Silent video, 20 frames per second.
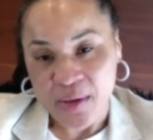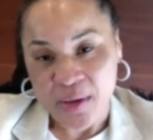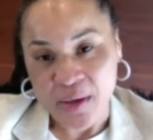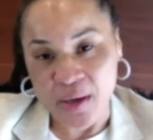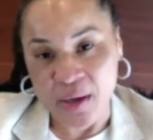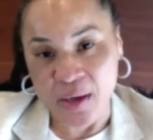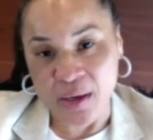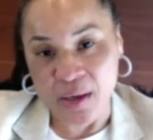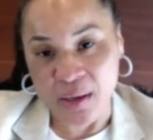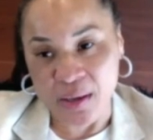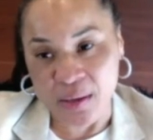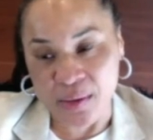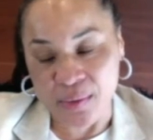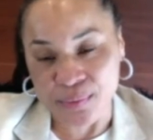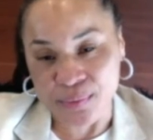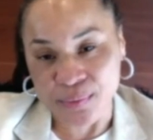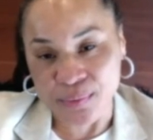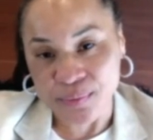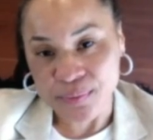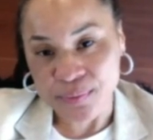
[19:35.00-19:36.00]

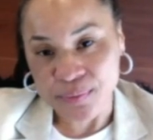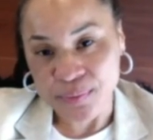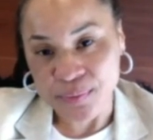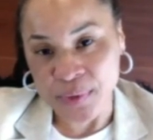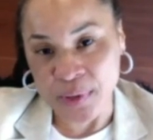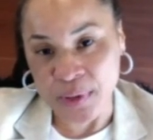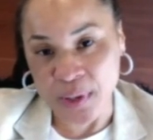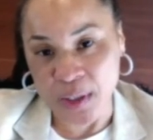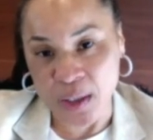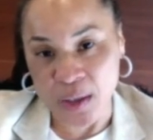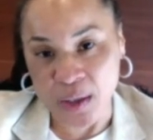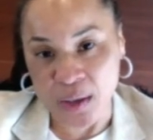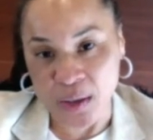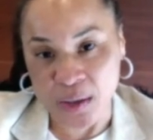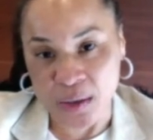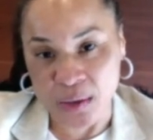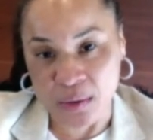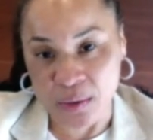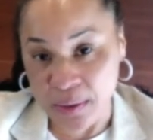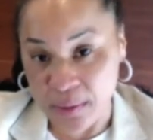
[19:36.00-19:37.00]
Um, you
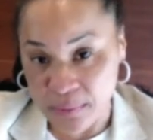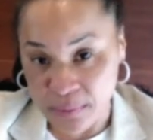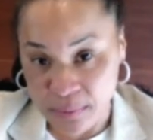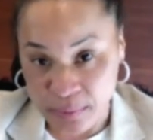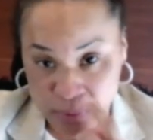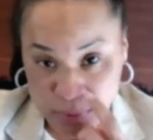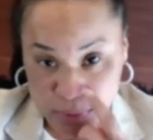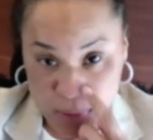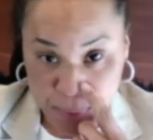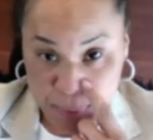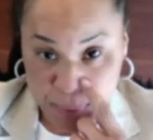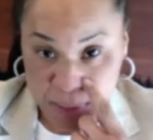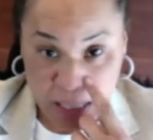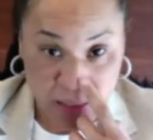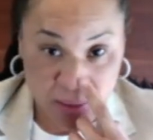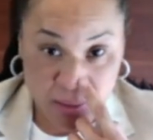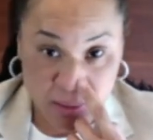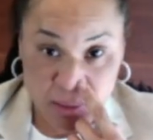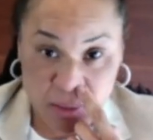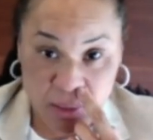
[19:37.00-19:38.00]
know, I mean,
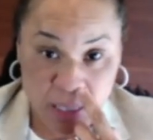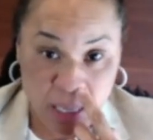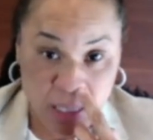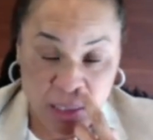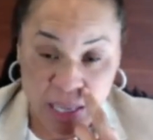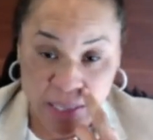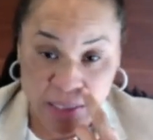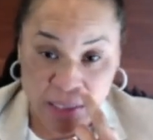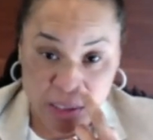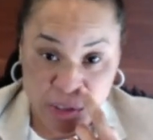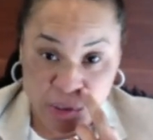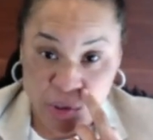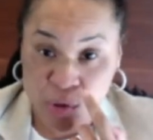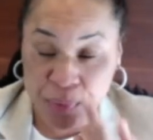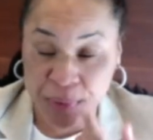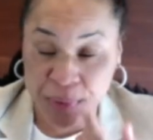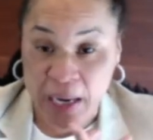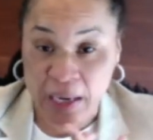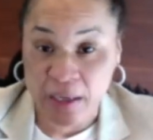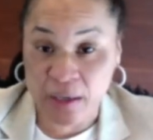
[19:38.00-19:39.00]
I, I like it too,
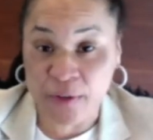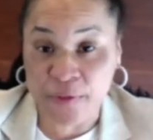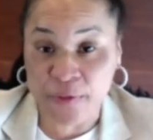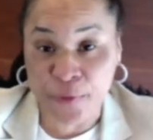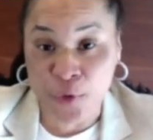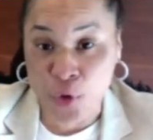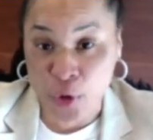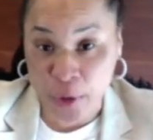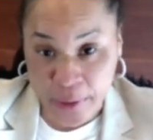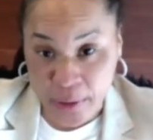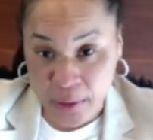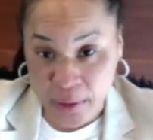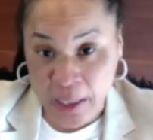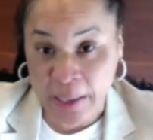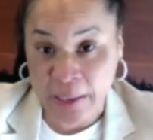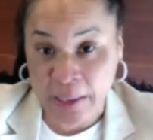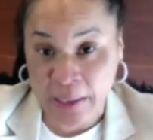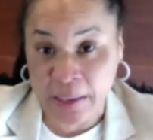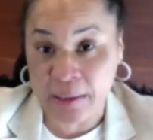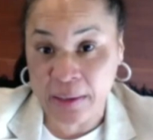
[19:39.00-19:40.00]
but I can afford it.
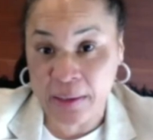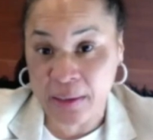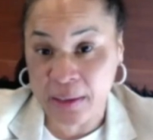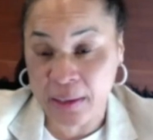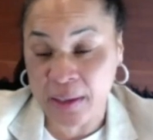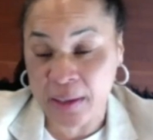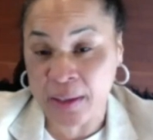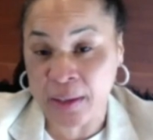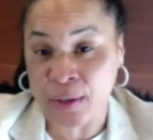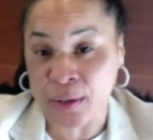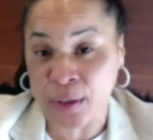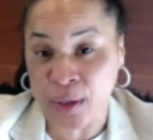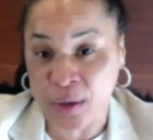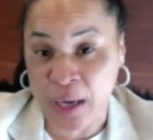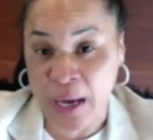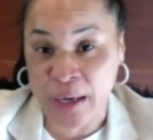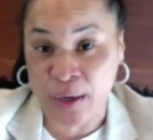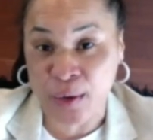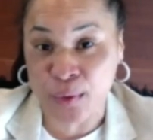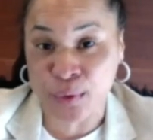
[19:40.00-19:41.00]
Like, you know,
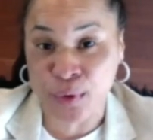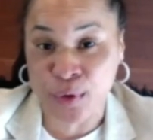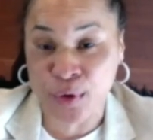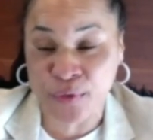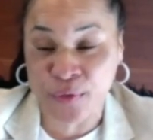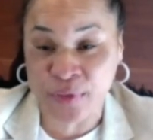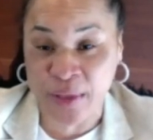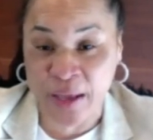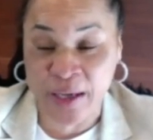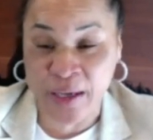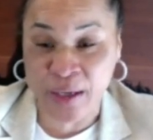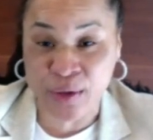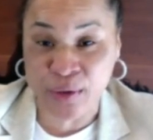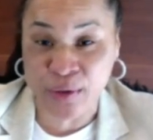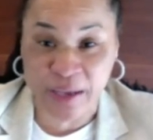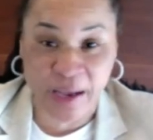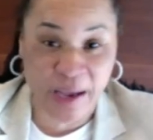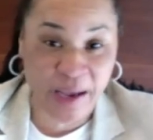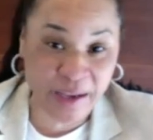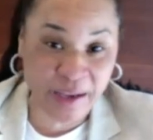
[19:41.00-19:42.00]
I don't know if they can
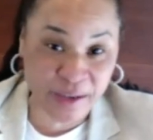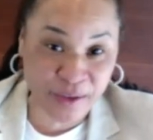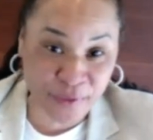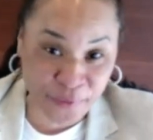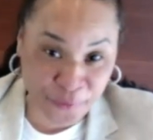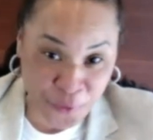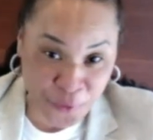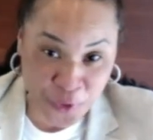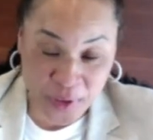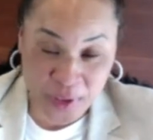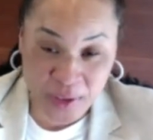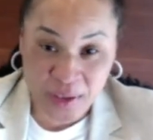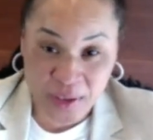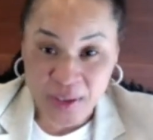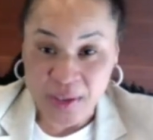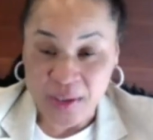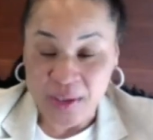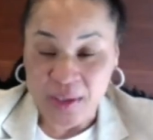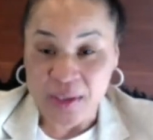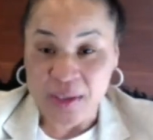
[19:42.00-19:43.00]
they can afford it.
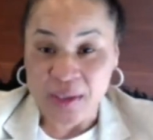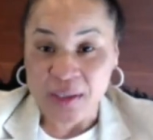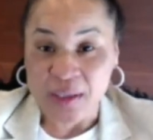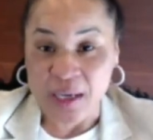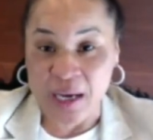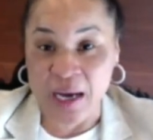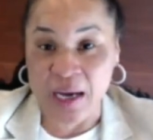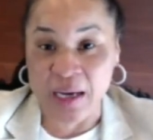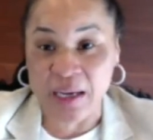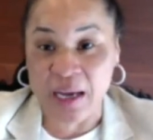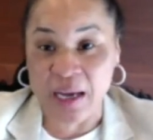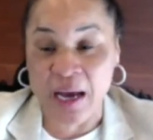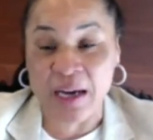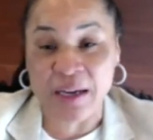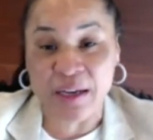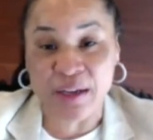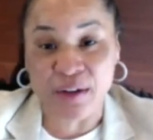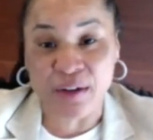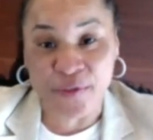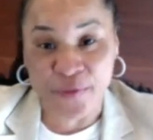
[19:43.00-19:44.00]
I, I
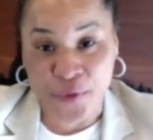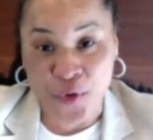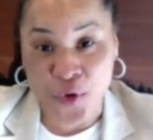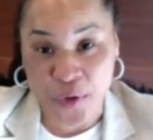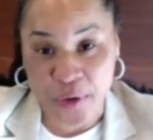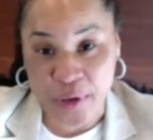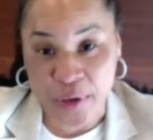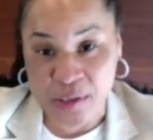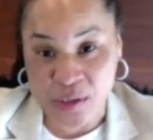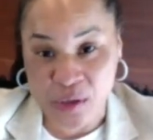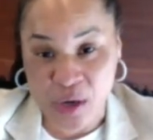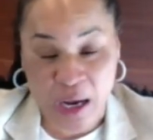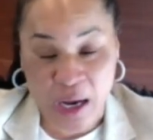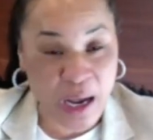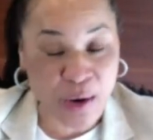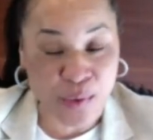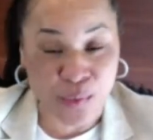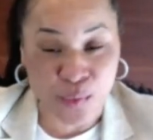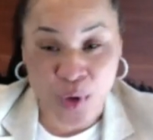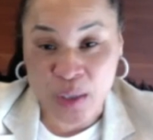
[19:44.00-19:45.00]
can afford it. So
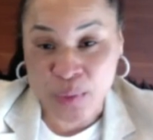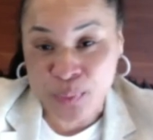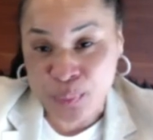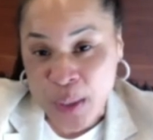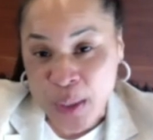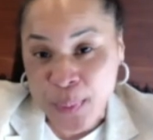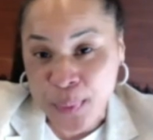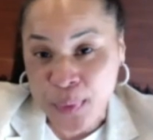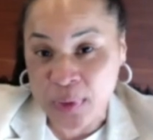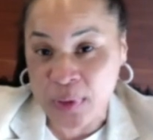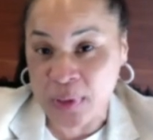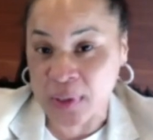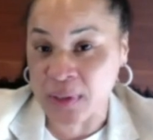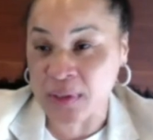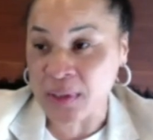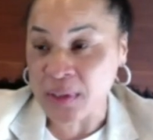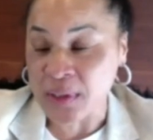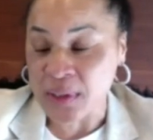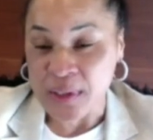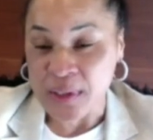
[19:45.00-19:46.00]
I, I want people
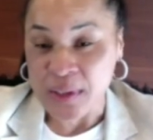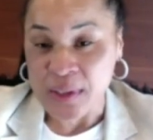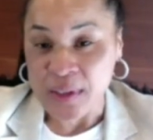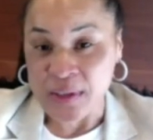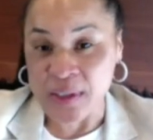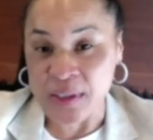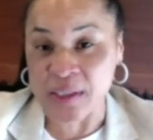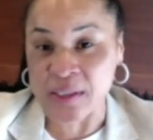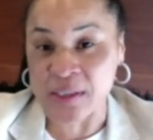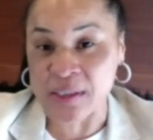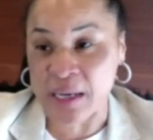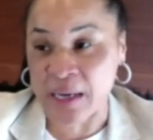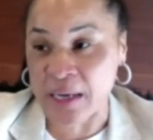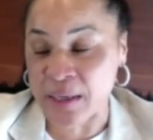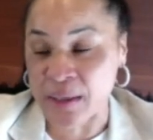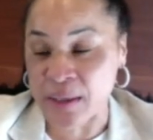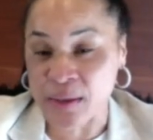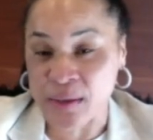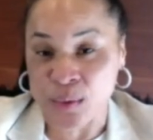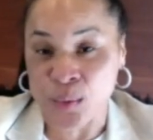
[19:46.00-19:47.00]
to to
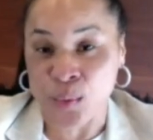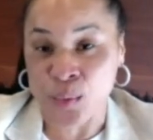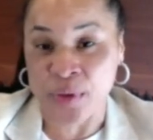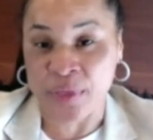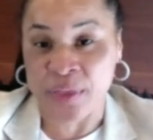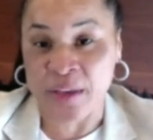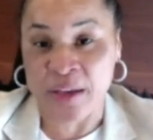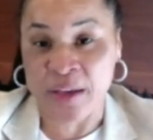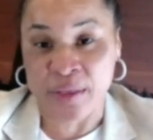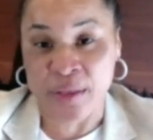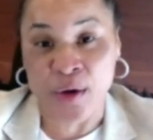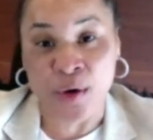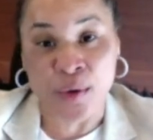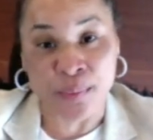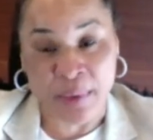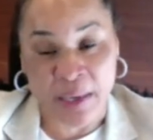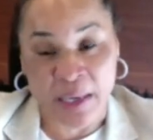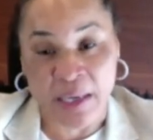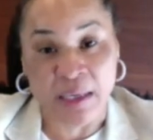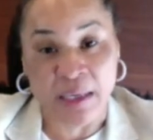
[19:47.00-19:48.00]
stay within their
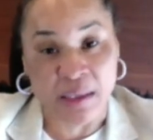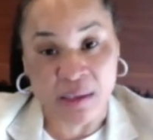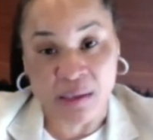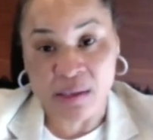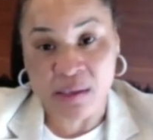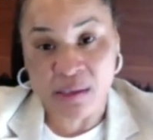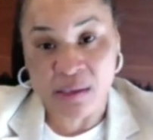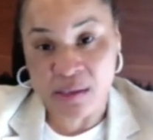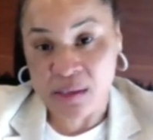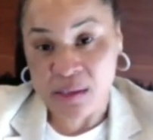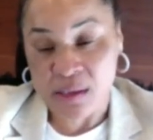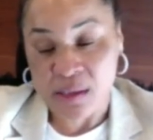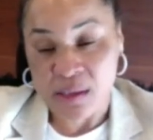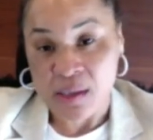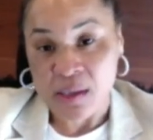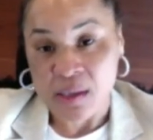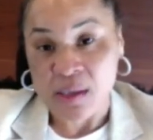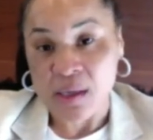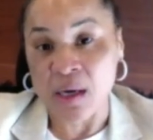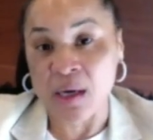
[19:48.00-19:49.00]
means.
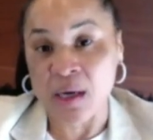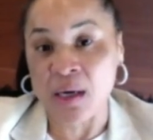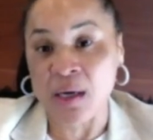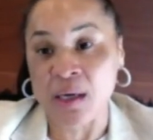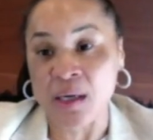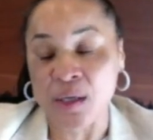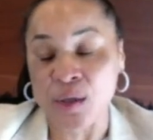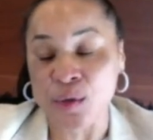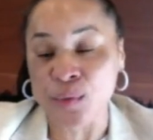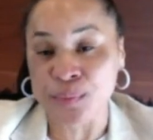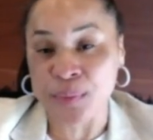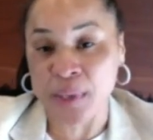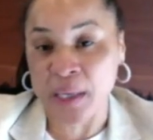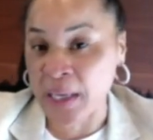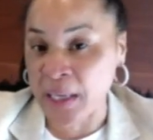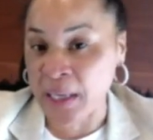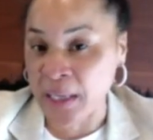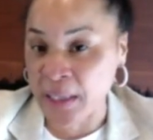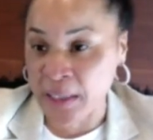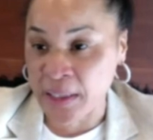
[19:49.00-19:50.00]
Um,
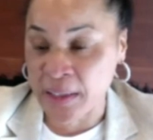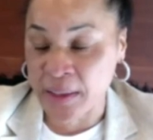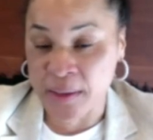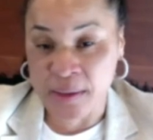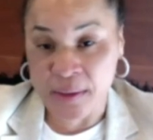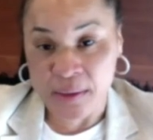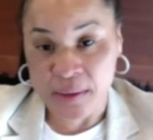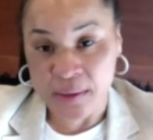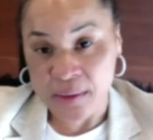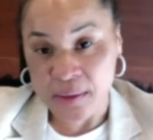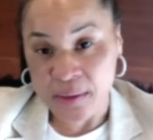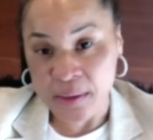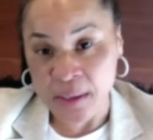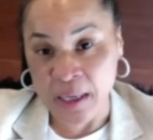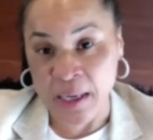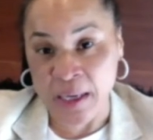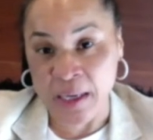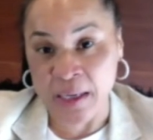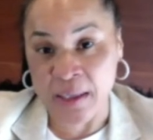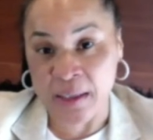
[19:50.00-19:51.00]
and
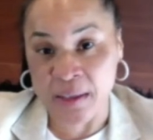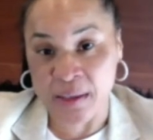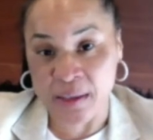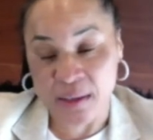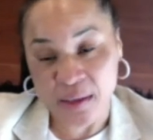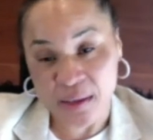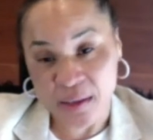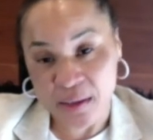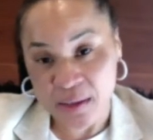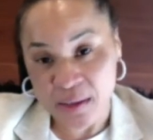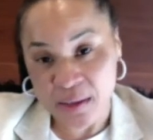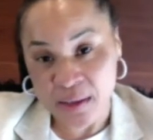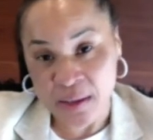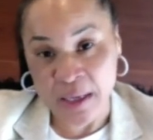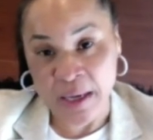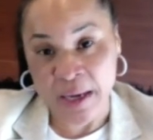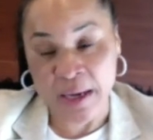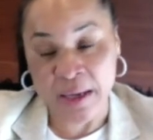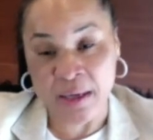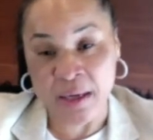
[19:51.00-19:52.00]
and
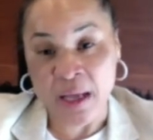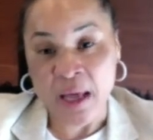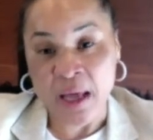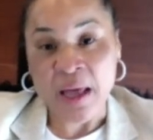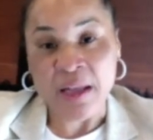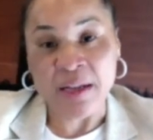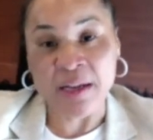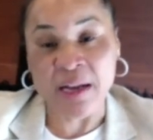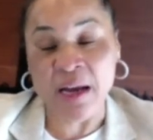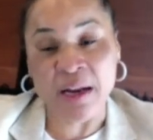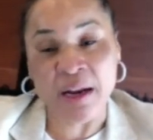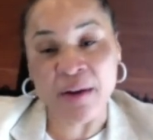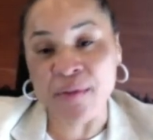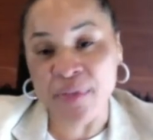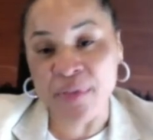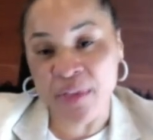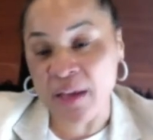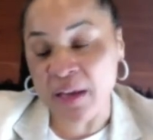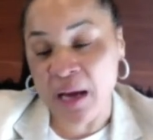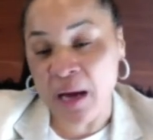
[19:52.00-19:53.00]
and not
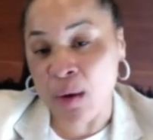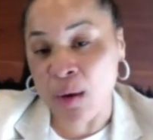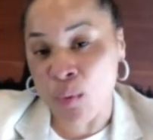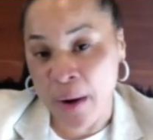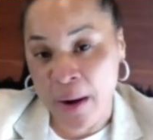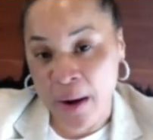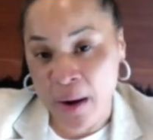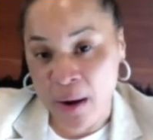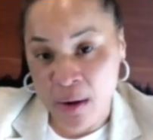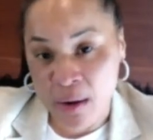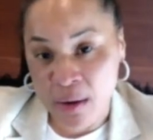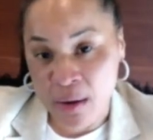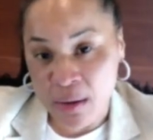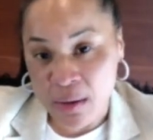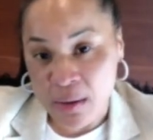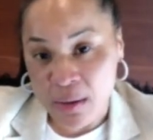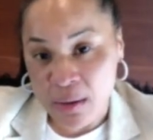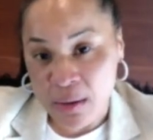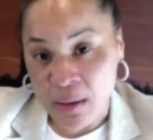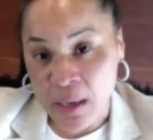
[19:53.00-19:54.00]
everything I wear
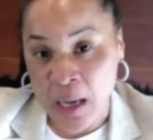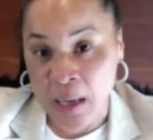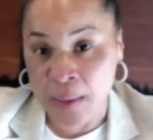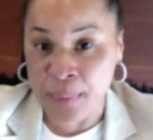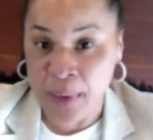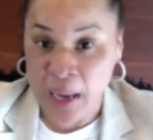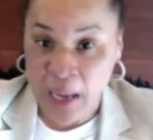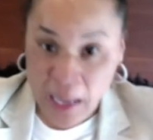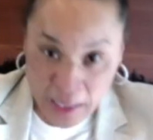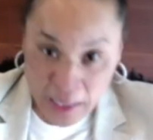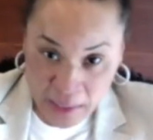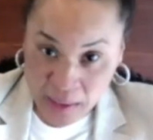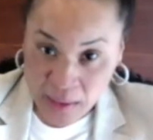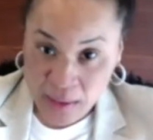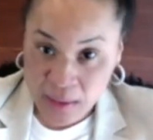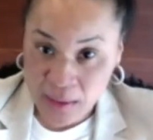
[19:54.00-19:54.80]
I buy.